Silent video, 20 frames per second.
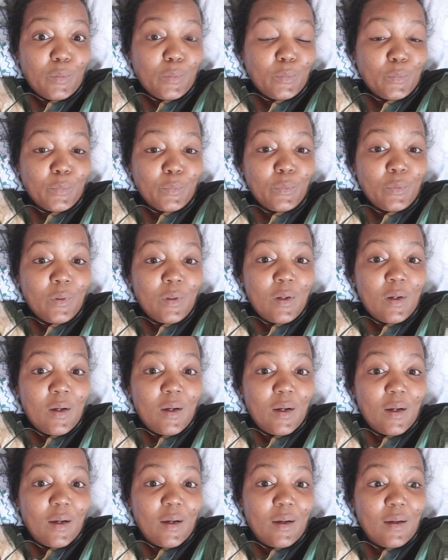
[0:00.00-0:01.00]
low
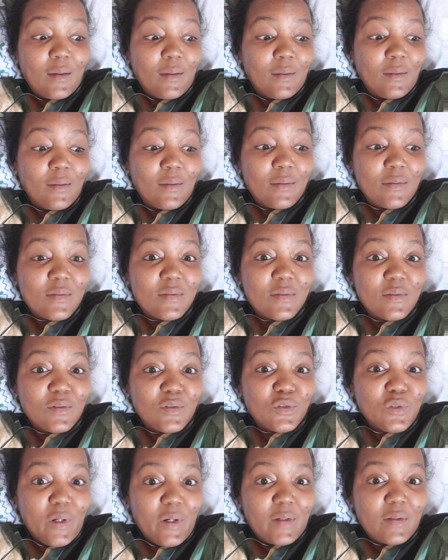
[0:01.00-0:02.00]
and is still
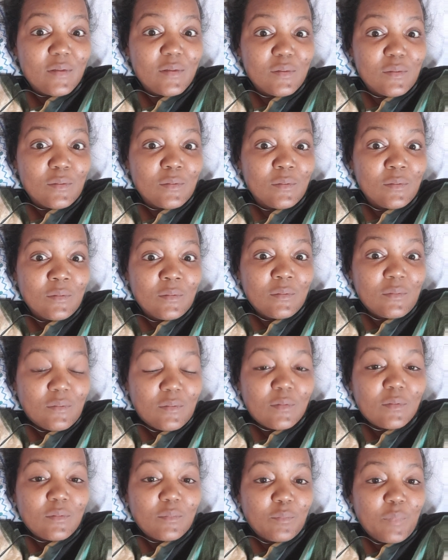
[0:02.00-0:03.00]
trying to
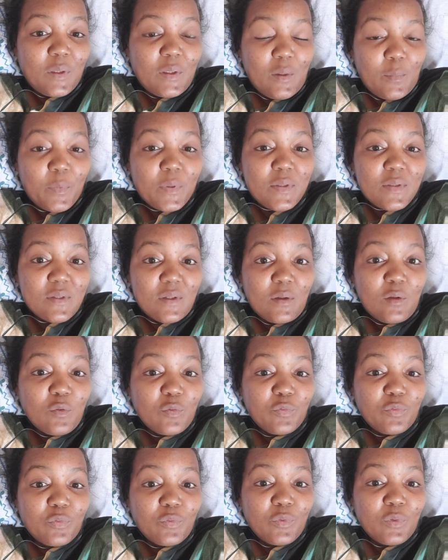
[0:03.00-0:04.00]
pick up itself.
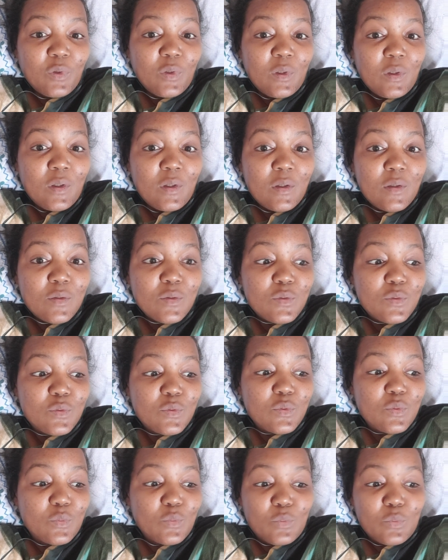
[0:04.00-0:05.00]

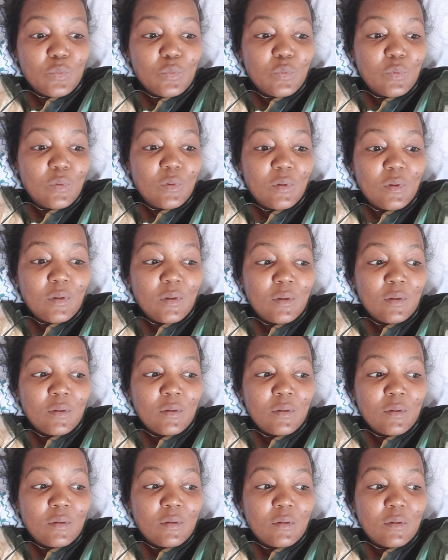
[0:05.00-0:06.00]
So
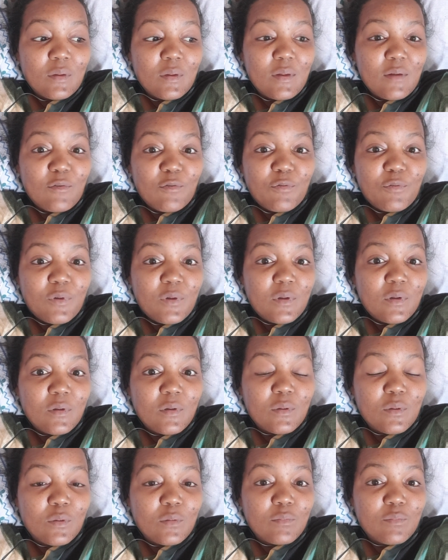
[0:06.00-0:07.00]
if a
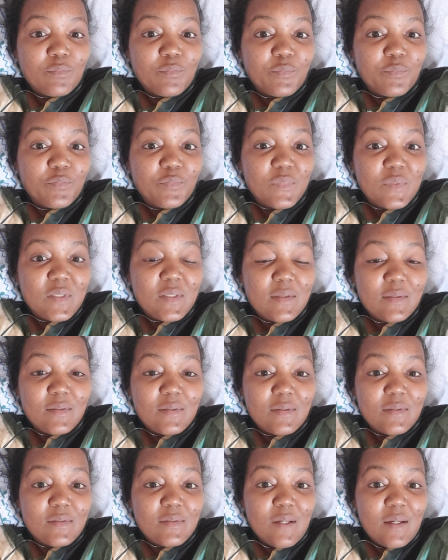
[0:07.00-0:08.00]

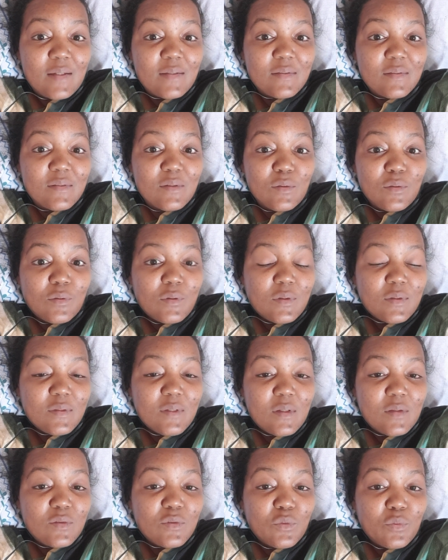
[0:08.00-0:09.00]
disease as serious
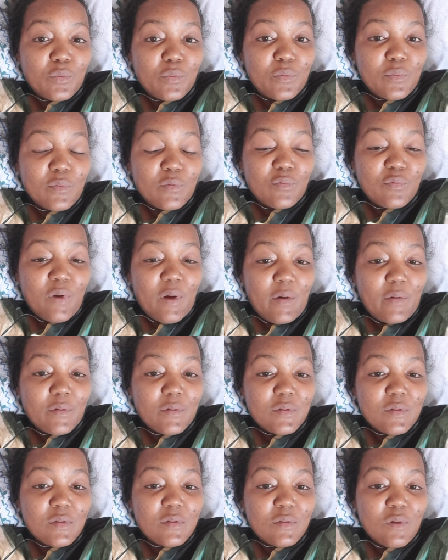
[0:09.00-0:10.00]
as
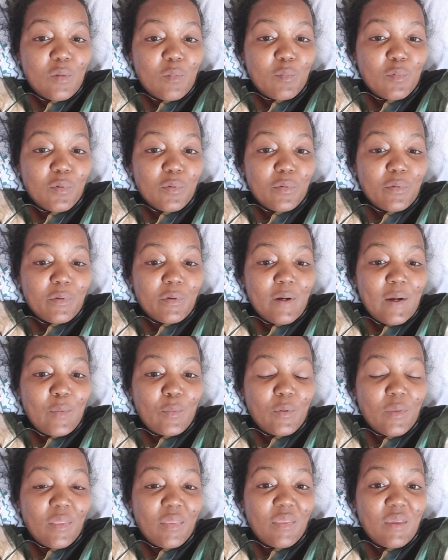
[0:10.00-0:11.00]
coronavirus is coming around, I
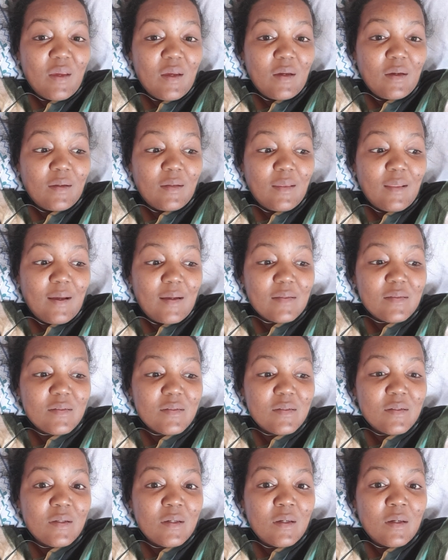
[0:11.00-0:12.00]
would think
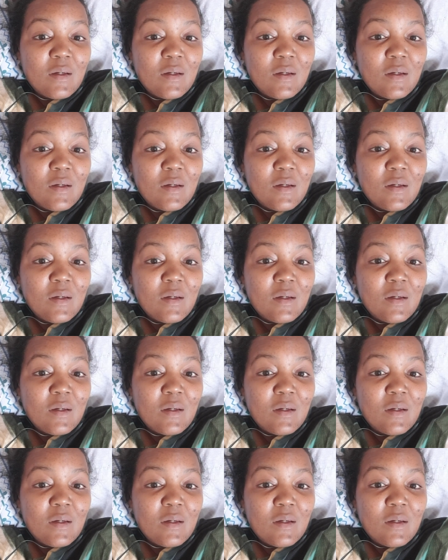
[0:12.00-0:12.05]
that